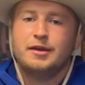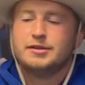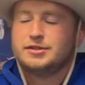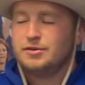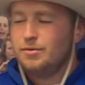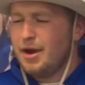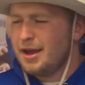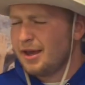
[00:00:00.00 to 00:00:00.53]

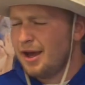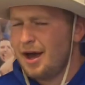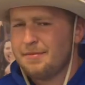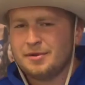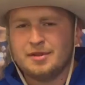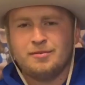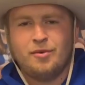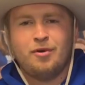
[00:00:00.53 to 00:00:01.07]
So you wake up
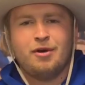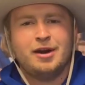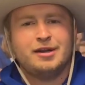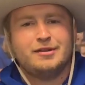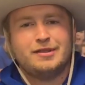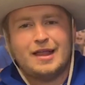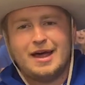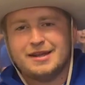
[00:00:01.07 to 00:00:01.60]
in the morning,
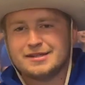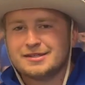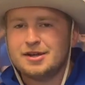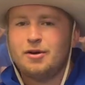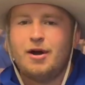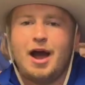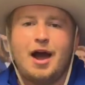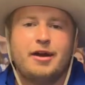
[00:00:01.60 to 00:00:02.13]
you let us
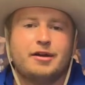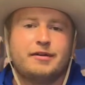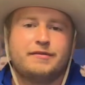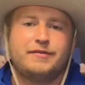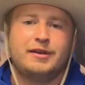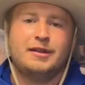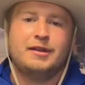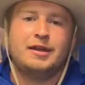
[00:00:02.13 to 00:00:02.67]
know how you're
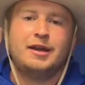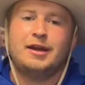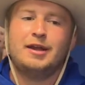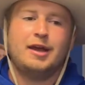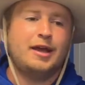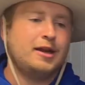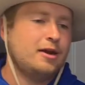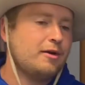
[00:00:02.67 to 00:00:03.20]
feeling,
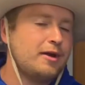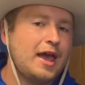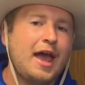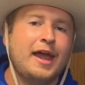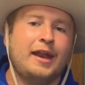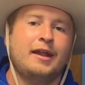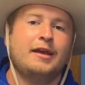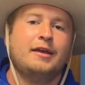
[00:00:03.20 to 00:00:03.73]
and you know,
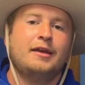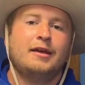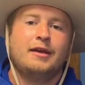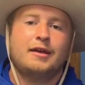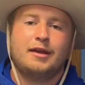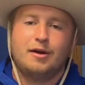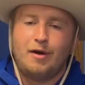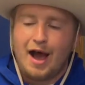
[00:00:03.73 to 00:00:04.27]
again,
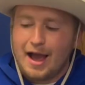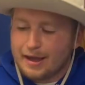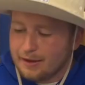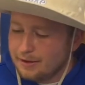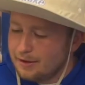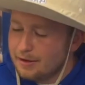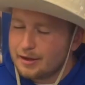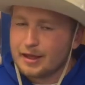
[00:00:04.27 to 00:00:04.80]
you know, I
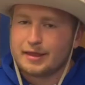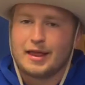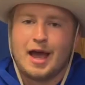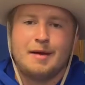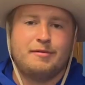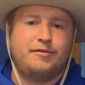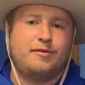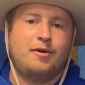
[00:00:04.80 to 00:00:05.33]
can look at
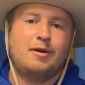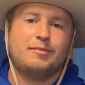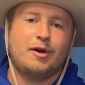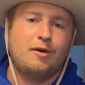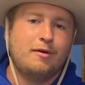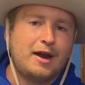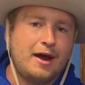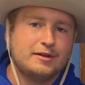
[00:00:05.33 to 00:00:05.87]
that before I'm
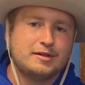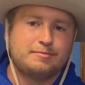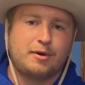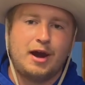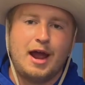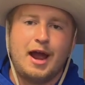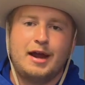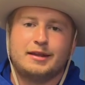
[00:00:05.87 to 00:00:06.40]
going out to
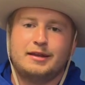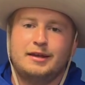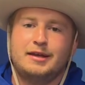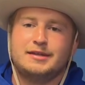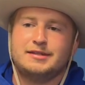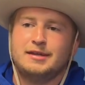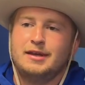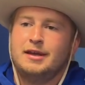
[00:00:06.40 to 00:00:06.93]

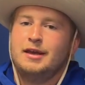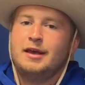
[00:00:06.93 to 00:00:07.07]
practice.